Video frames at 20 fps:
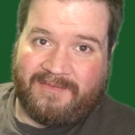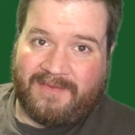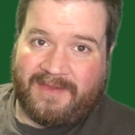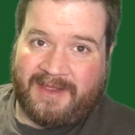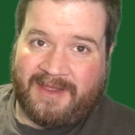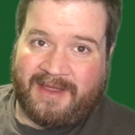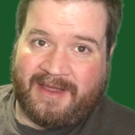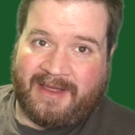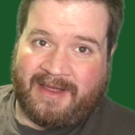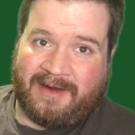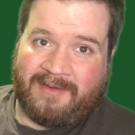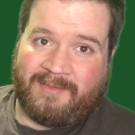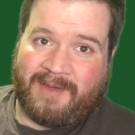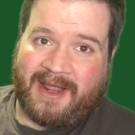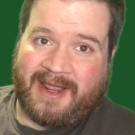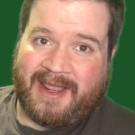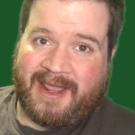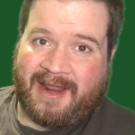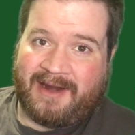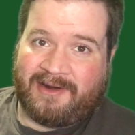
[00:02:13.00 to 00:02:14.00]
and
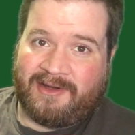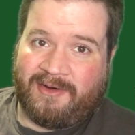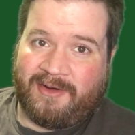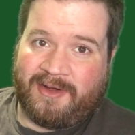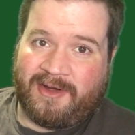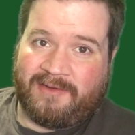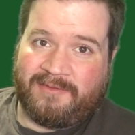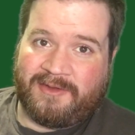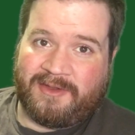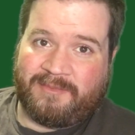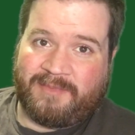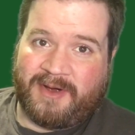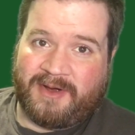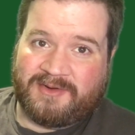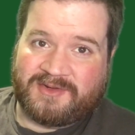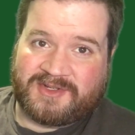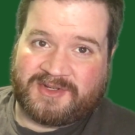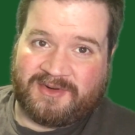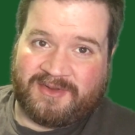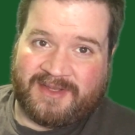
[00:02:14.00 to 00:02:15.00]
my hand going over the
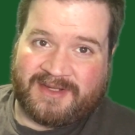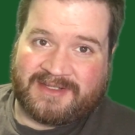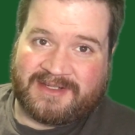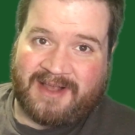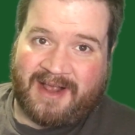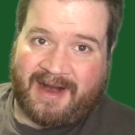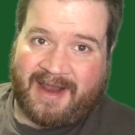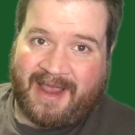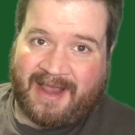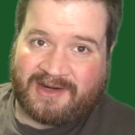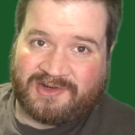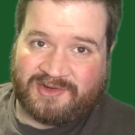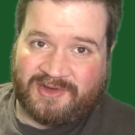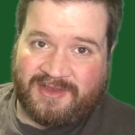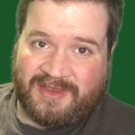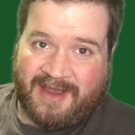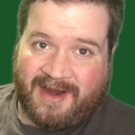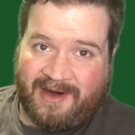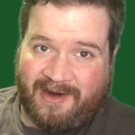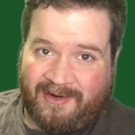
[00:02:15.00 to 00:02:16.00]
poster that's not
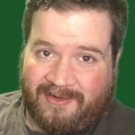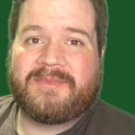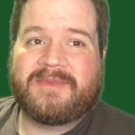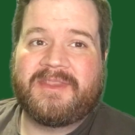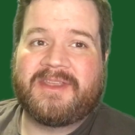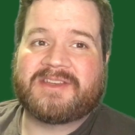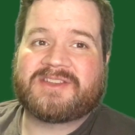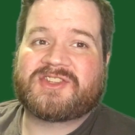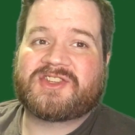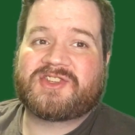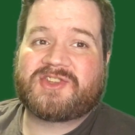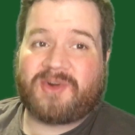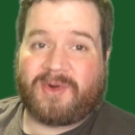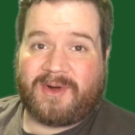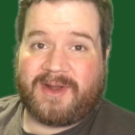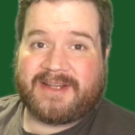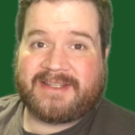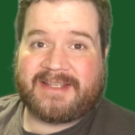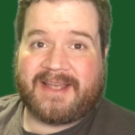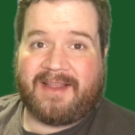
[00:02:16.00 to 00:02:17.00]
actually there. The
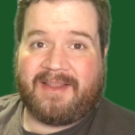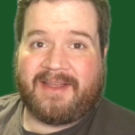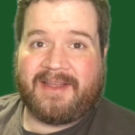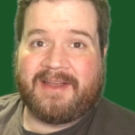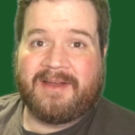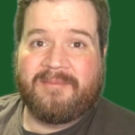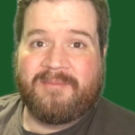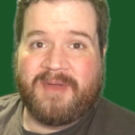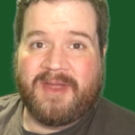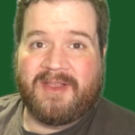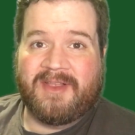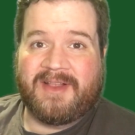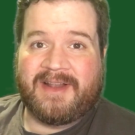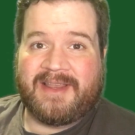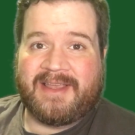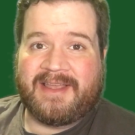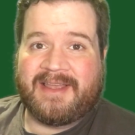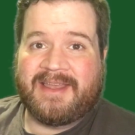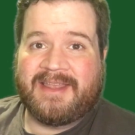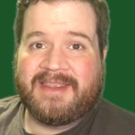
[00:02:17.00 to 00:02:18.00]
storytelling
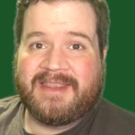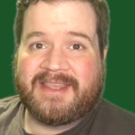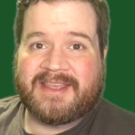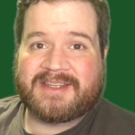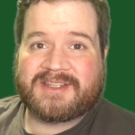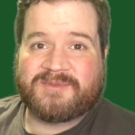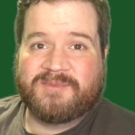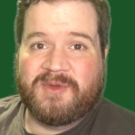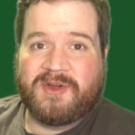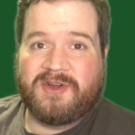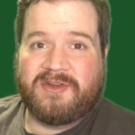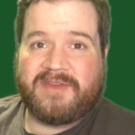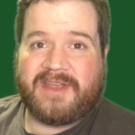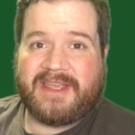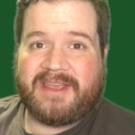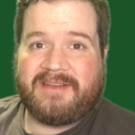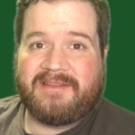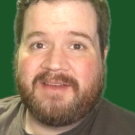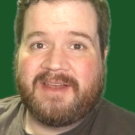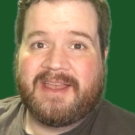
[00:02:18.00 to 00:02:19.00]
ability in this
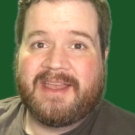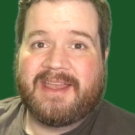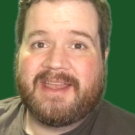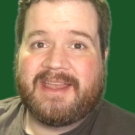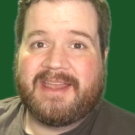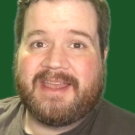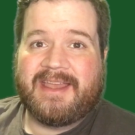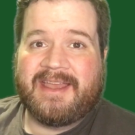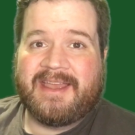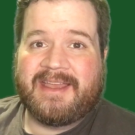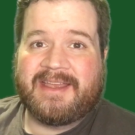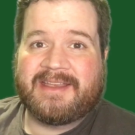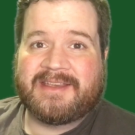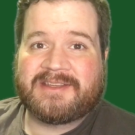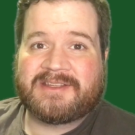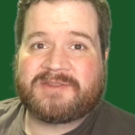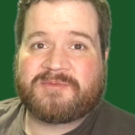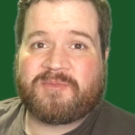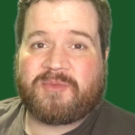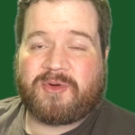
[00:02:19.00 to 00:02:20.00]
movie
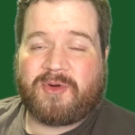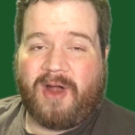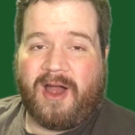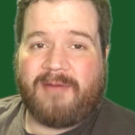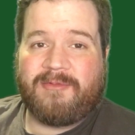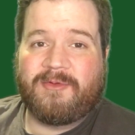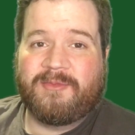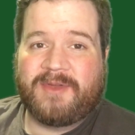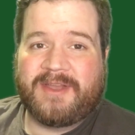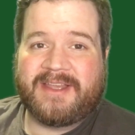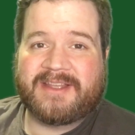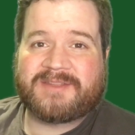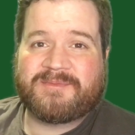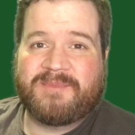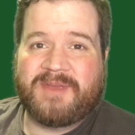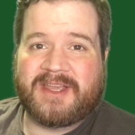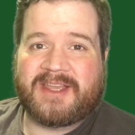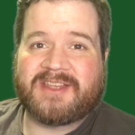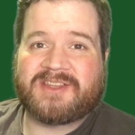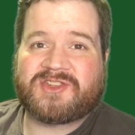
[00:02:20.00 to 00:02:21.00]
is probably its
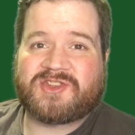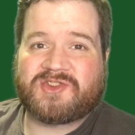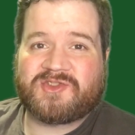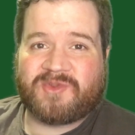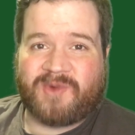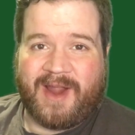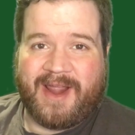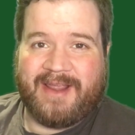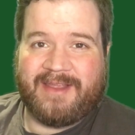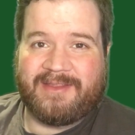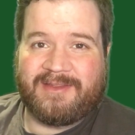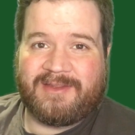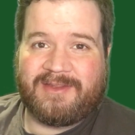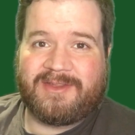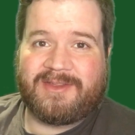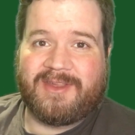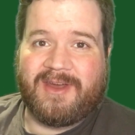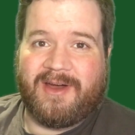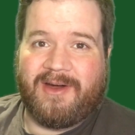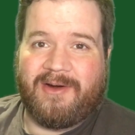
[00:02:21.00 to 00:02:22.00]
biggest strength,
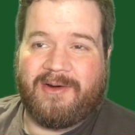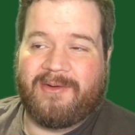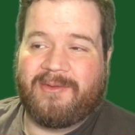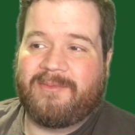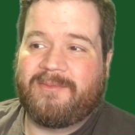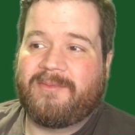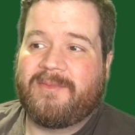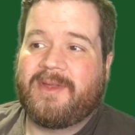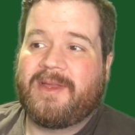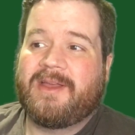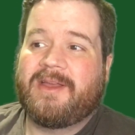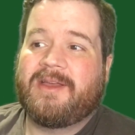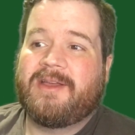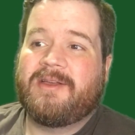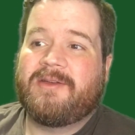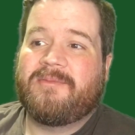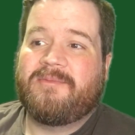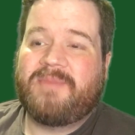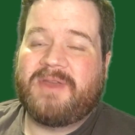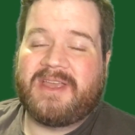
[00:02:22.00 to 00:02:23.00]
though.
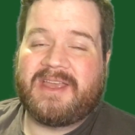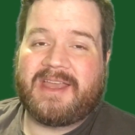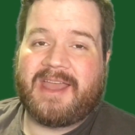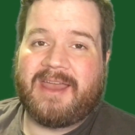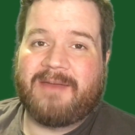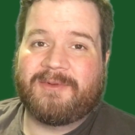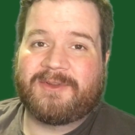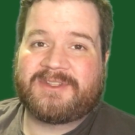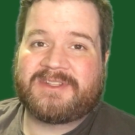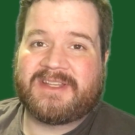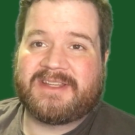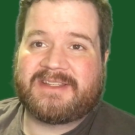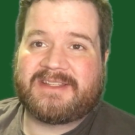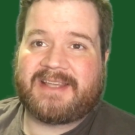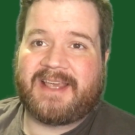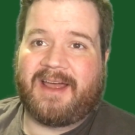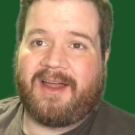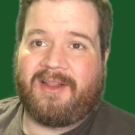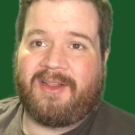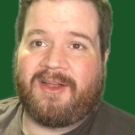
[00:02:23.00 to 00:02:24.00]
Being able to
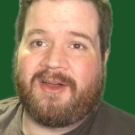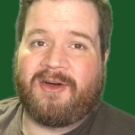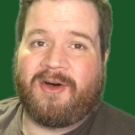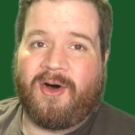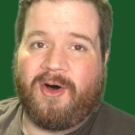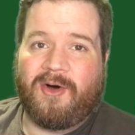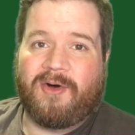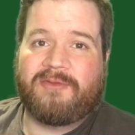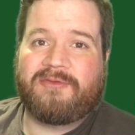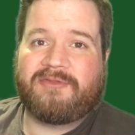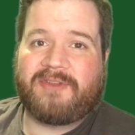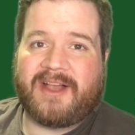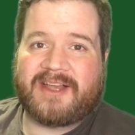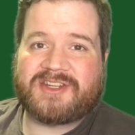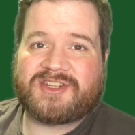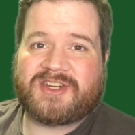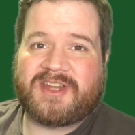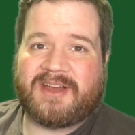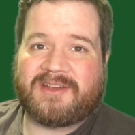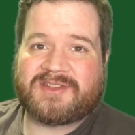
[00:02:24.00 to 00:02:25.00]
tell a whole
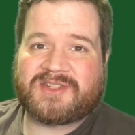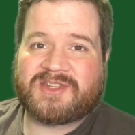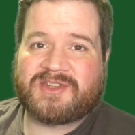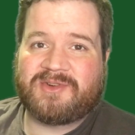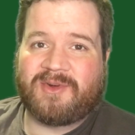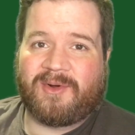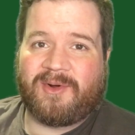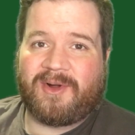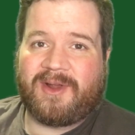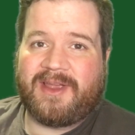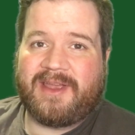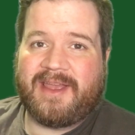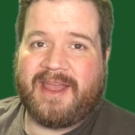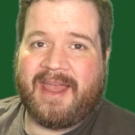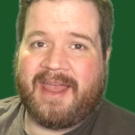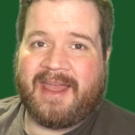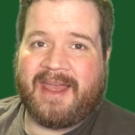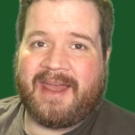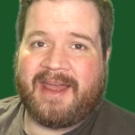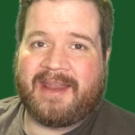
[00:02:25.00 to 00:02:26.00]
fleshed out story
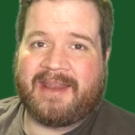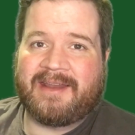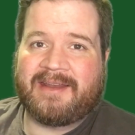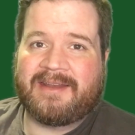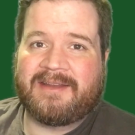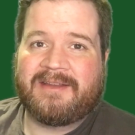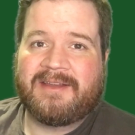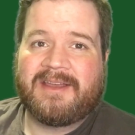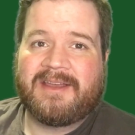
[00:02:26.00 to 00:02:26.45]
and